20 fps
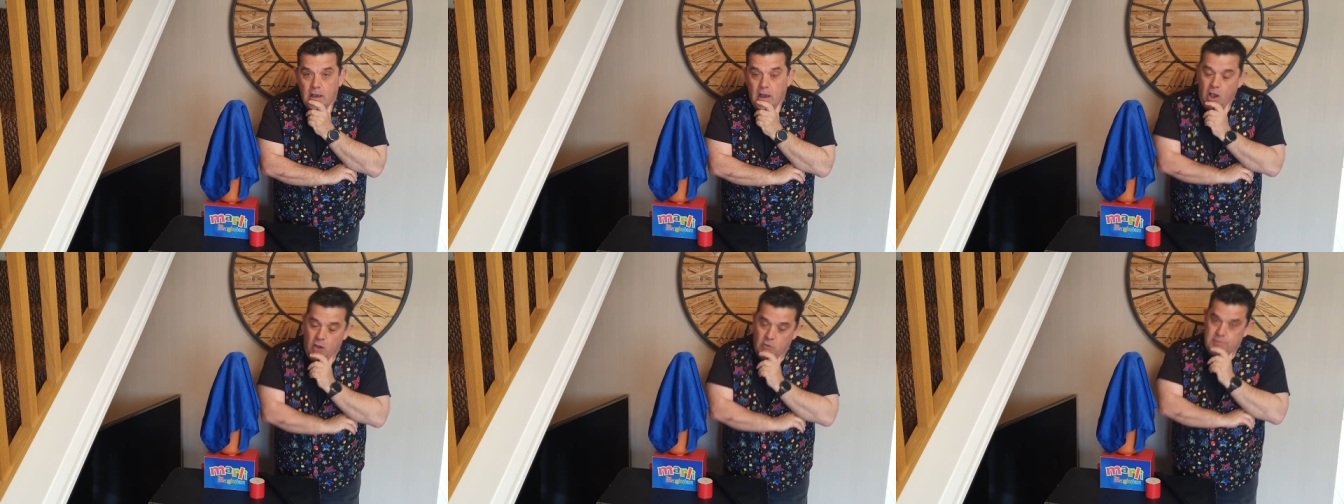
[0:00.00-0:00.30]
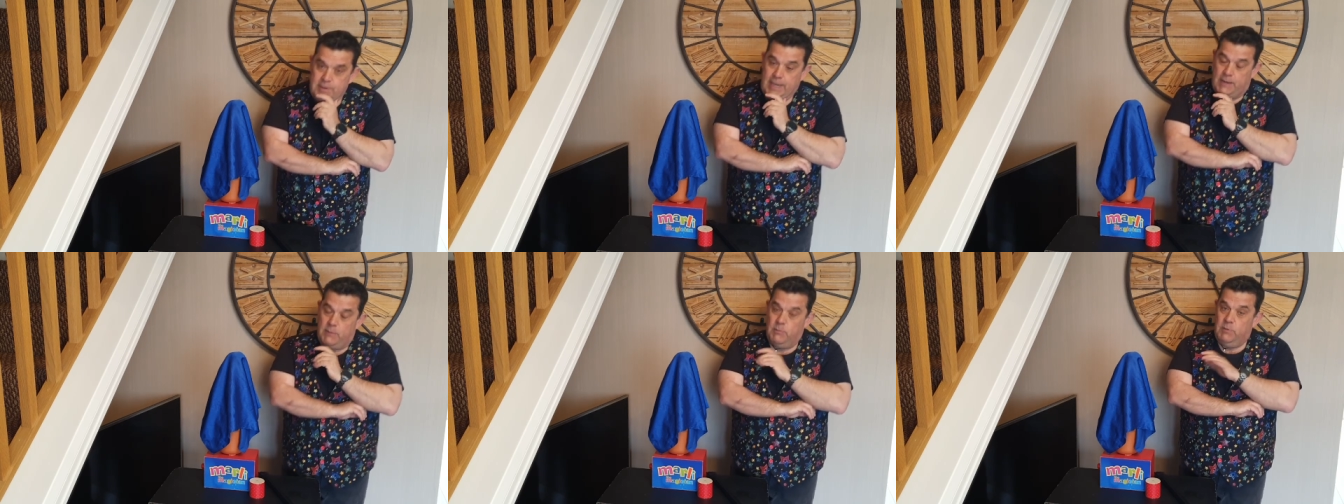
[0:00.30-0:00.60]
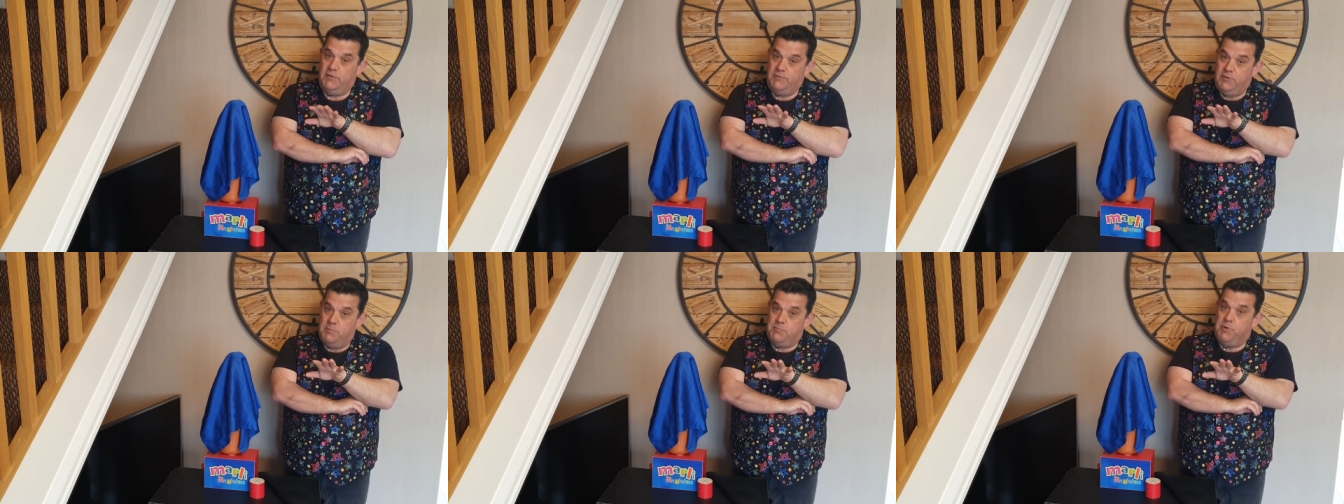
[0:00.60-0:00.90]
Okay,
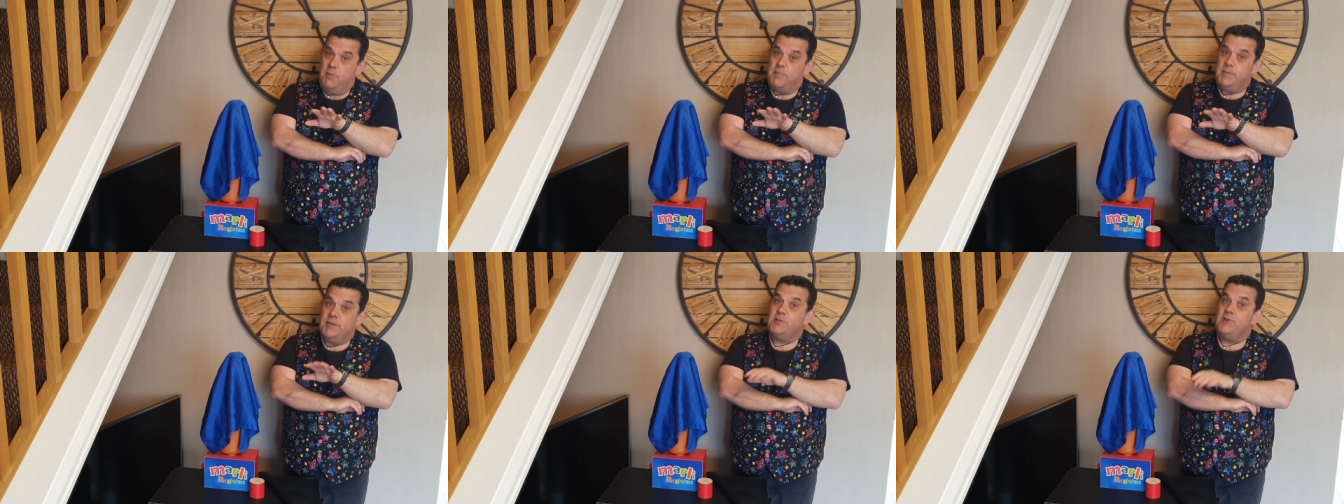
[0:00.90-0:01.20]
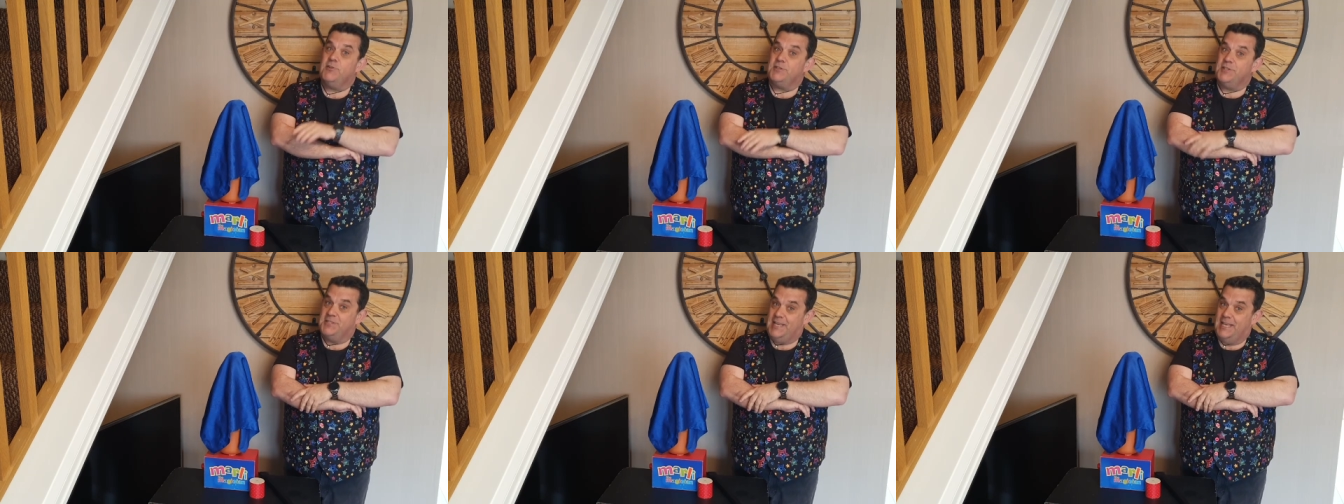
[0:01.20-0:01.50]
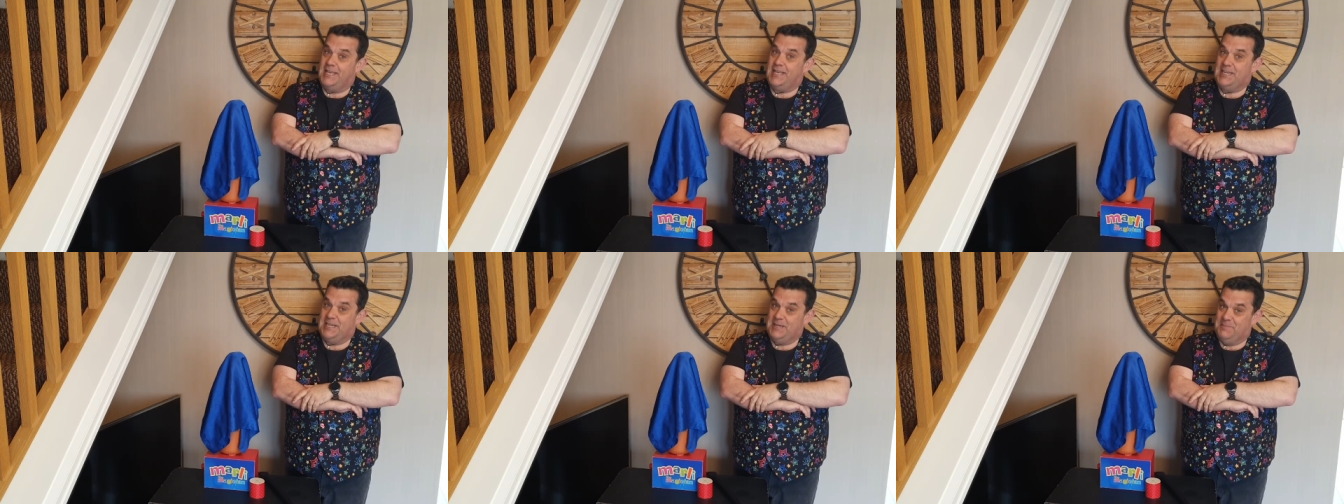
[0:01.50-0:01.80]
well, if you promise not to
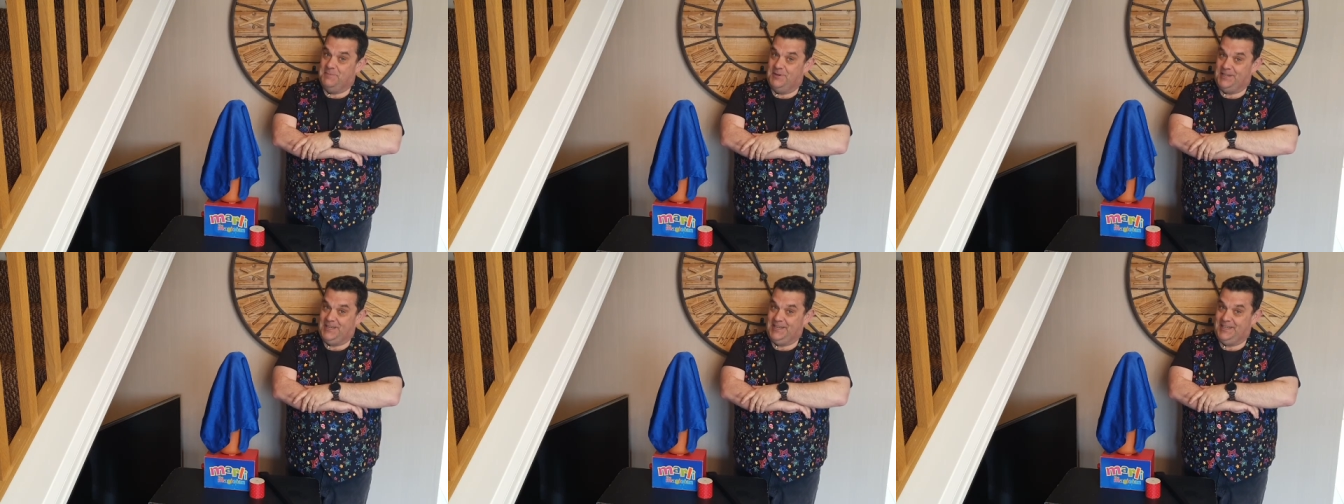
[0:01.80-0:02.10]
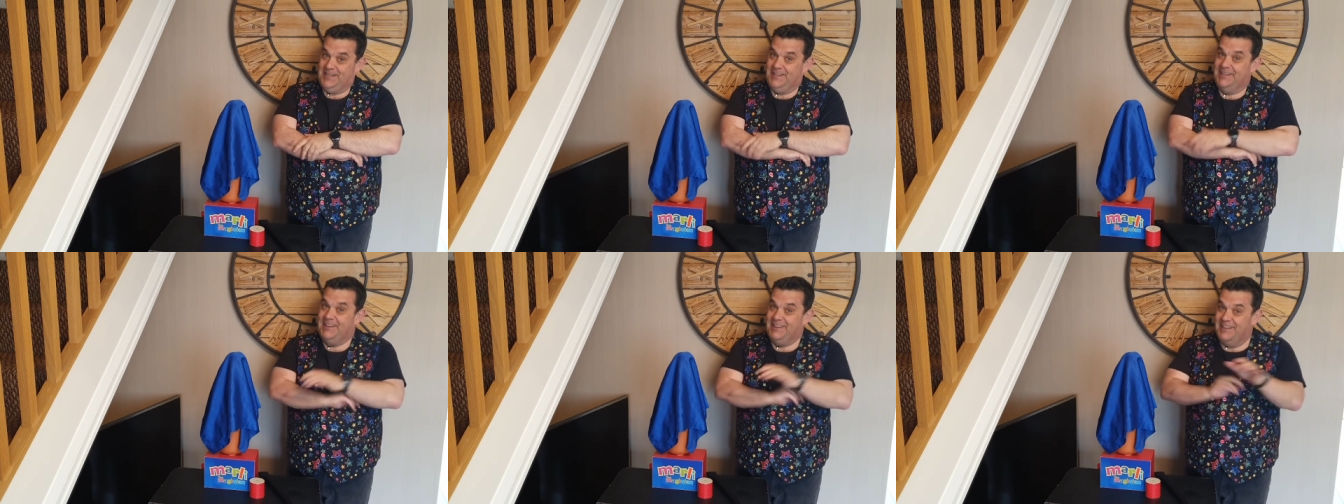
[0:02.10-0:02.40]
tell anybody,